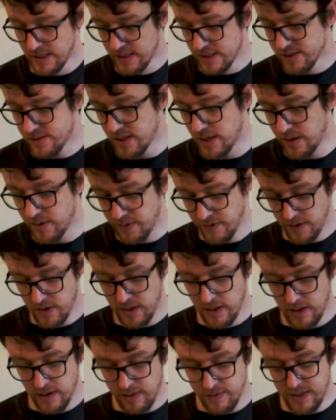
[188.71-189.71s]
So
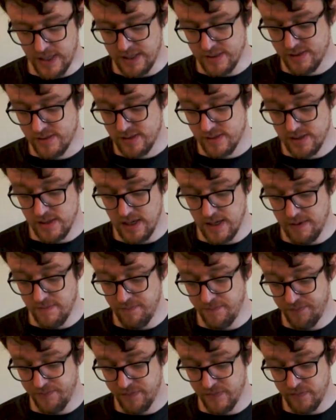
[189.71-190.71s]
that's
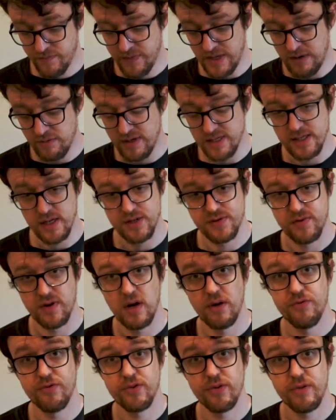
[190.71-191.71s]
that retails for
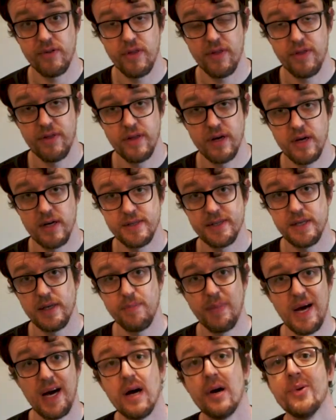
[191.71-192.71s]

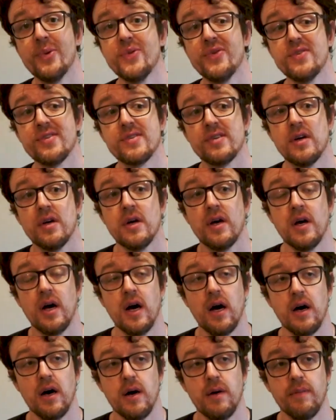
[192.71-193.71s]

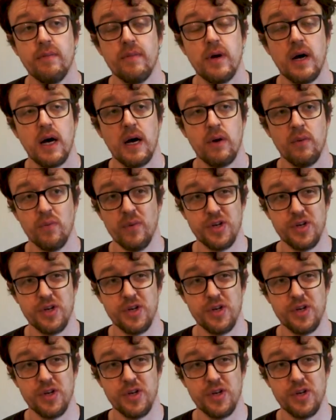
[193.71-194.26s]
£130,